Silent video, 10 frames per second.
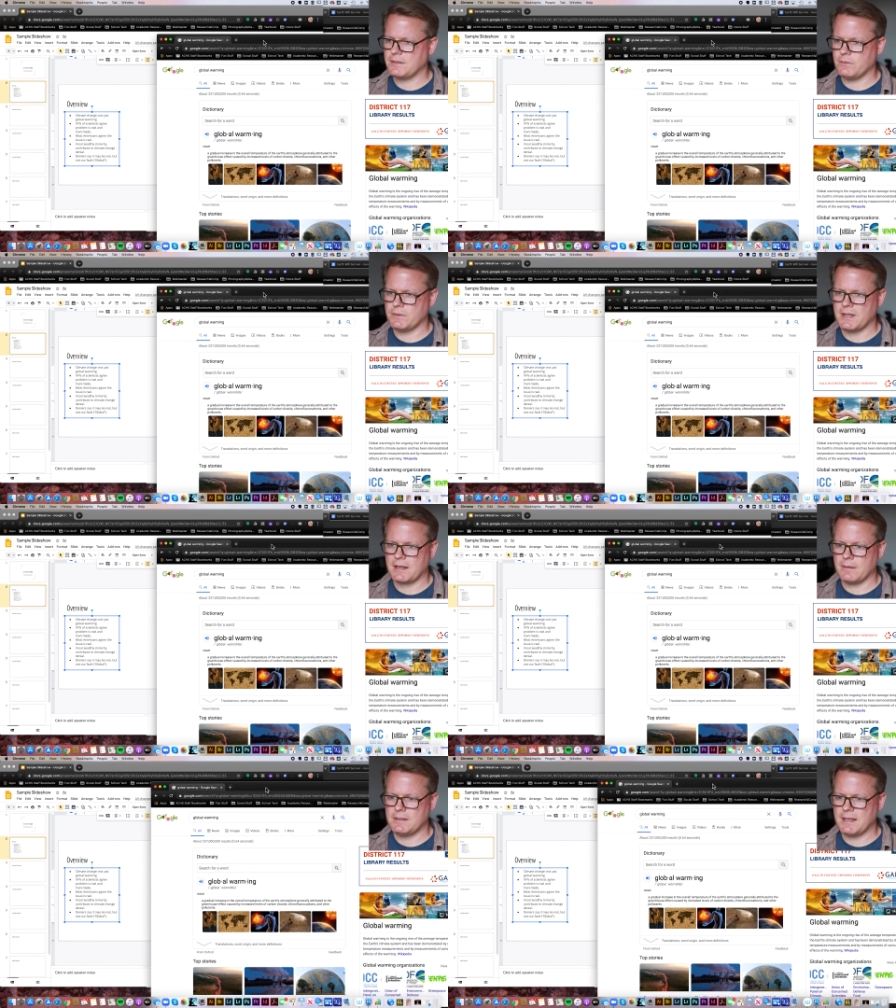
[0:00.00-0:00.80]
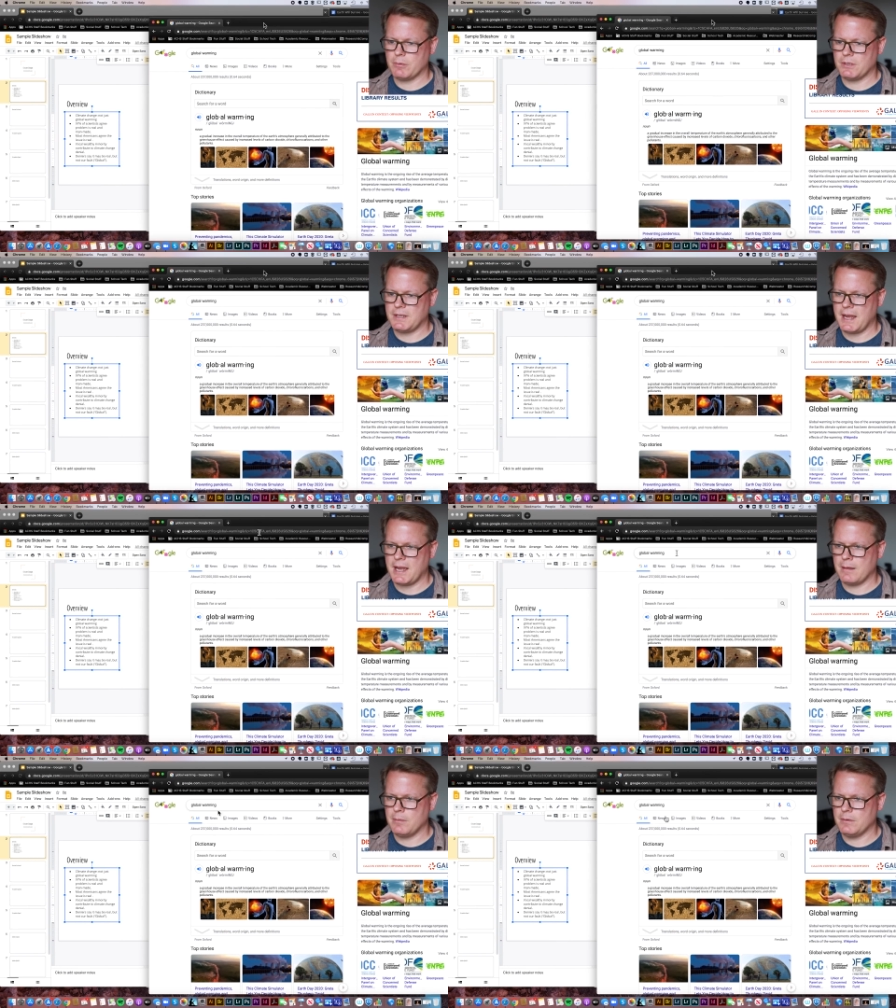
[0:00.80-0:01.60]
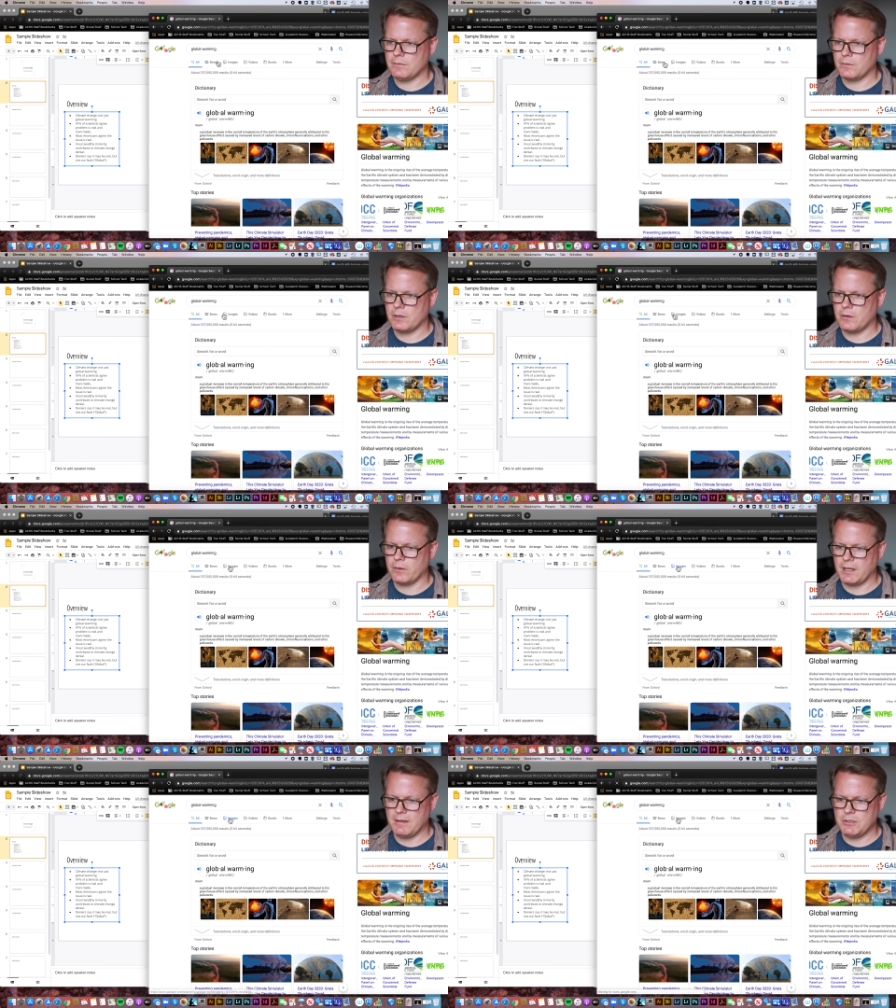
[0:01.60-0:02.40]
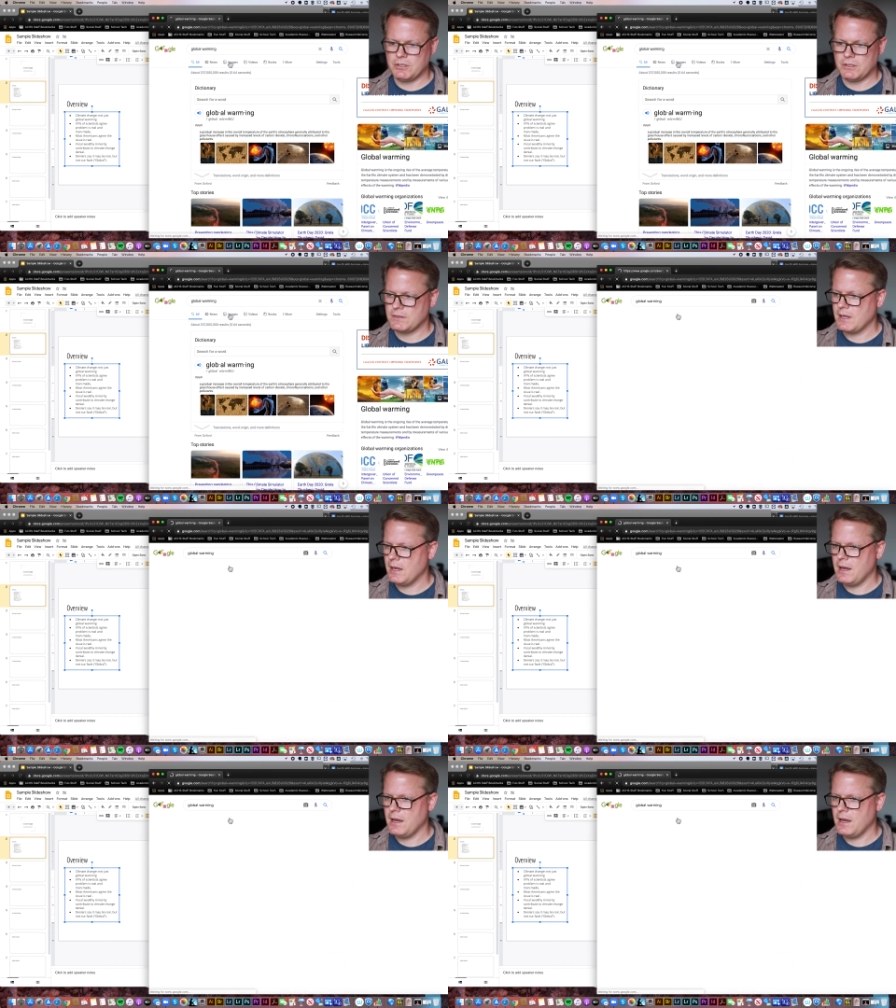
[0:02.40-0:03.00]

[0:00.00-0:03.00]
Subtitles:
this into a separate tab. I'm going to go to images.